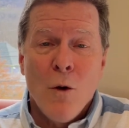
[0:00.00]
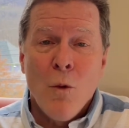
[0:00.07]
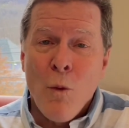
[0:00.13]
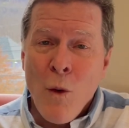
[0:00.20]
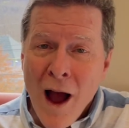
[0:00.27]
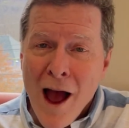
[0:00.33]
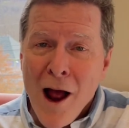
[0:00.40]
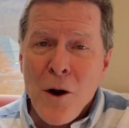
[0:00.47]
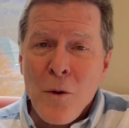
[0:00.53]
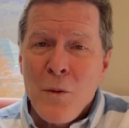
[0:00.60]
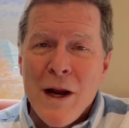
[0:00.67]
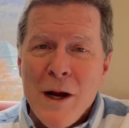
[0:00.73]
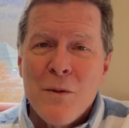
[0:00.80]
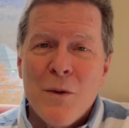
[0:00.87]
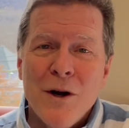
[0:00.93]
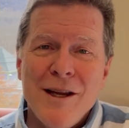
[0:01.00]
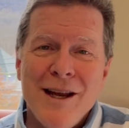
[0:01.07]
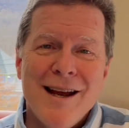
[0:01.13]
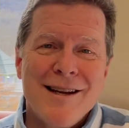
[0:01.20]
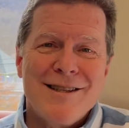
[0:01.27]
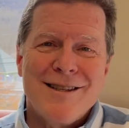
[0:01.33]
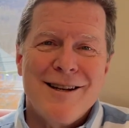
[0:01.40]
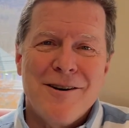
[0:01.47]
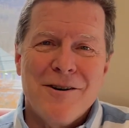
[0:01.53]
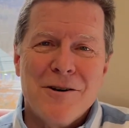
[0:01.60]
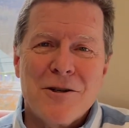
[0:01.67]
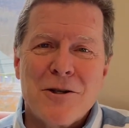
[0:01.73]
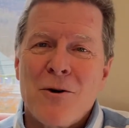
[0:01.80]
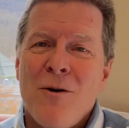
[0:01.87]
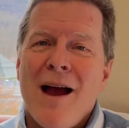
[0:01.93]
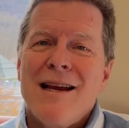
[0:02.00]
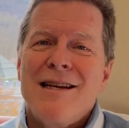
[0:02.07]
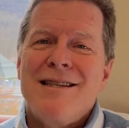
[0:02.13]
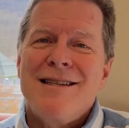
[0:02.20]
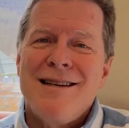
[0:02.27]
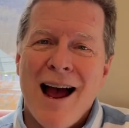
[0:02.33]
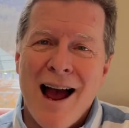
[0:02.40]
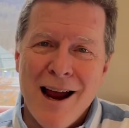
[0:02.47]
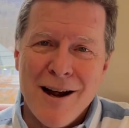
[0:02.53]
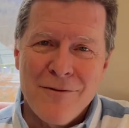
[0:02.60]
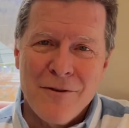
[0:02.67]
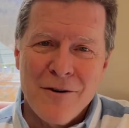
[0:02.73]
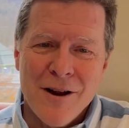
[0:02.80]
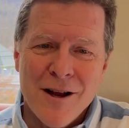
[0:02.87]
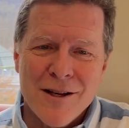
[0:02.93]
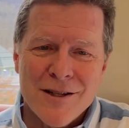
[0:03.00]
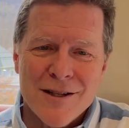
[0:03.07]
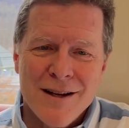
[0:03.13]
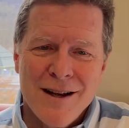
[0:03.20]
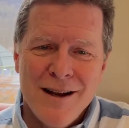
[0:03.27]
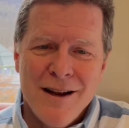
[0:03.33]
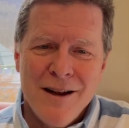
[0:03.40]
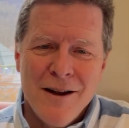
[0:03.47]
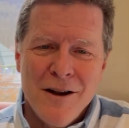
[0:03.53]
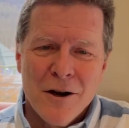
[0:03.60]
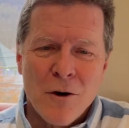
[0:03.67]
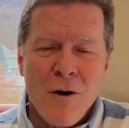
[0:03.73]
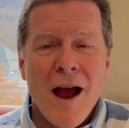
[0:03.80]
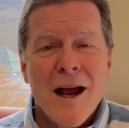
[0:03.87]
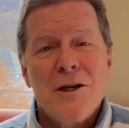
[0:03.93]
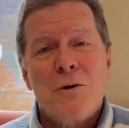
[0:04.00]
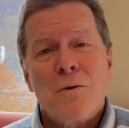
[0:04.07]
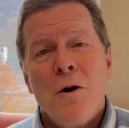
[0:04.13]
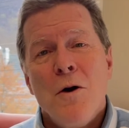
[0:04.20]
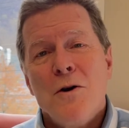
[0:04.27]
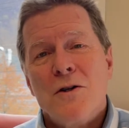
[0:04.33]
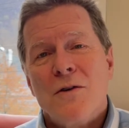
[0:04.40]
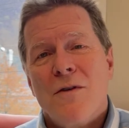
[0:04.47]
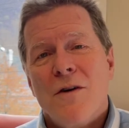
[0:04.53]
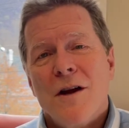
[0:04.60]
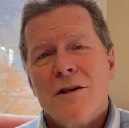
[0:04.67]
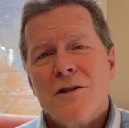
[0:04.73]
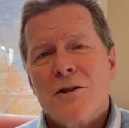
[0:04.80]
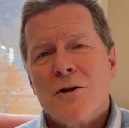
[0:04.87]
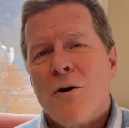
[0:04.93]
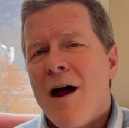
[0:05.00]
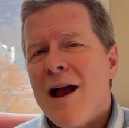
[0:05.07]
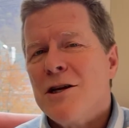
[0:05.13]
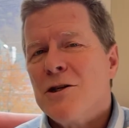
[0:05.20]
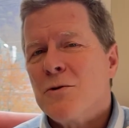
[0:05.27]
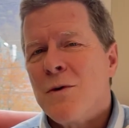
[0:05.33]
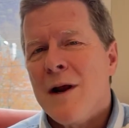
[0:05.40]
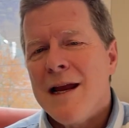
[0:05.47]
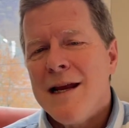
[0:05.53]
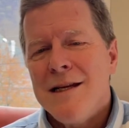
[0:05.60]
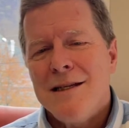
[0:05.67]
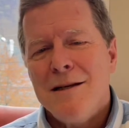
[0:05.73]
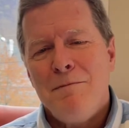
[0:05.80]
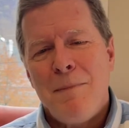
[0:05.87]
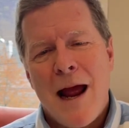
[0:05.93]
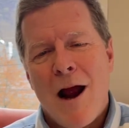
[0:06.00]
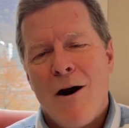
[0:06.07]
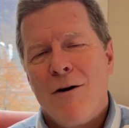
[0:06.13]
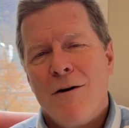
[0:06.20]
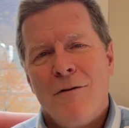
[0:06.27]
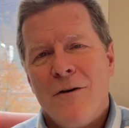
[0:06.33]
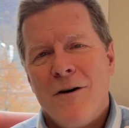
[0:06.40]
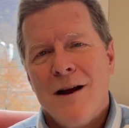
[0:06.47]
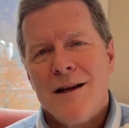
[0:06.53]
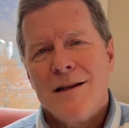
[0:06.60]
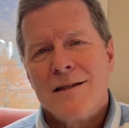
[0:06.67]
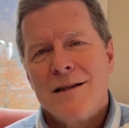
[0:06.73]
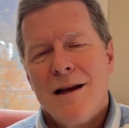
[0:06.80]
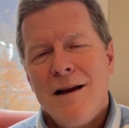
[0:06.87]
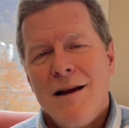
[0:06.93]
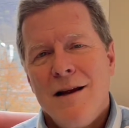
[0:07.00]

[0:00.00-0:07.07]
While we were yet sinners, Christ died for us. Christ rose for us. Christ reigns in power for us.